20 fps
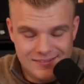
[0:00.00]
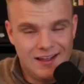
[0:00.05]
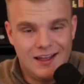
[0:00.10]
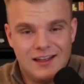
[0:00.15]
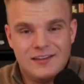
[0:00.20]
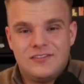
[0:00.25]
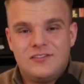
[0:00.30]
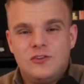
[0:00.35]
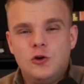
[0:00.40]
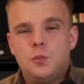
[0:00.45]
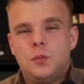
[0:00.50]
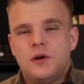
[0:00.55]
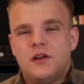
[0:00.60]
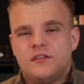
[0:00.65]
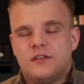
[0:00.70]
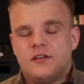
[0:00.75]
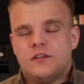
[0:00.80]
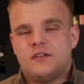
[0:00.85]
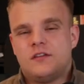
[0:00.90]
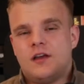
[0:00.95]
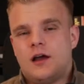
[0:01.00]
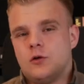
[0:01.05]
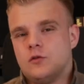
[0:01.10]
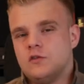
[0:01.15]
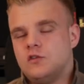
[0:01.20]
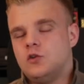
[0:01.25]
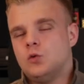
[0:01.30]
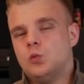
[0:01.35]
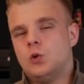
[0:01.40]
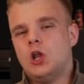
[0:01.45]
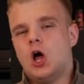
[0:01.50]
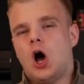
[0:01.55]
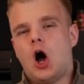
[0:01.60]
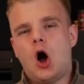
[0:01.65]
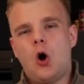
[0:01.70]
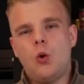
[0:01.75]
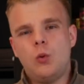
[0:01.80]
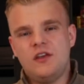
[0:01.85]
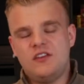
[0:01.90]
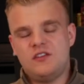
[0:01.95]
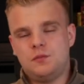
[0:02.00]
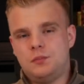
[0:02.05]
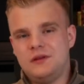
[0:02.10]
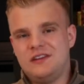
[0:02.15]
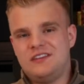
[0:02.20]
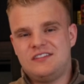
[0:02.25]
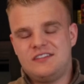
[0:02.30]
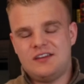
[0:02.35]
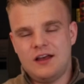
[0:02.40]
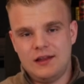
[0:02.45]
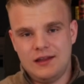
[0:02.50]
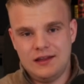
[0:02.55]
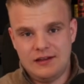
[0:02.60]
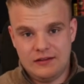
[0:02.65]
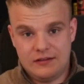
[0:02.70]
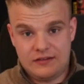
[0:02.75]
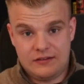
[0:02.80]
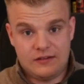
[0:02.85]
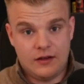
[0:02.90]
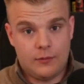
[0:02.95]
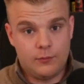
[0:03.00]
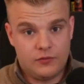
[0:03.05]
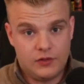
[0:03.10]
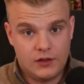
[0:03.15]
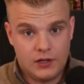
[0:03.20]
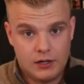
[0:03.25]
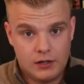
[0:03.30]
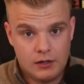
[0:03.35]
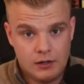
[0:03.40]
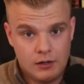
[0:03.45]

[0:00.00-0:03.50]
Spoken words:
As stupid as it sounds, you will always be selling something.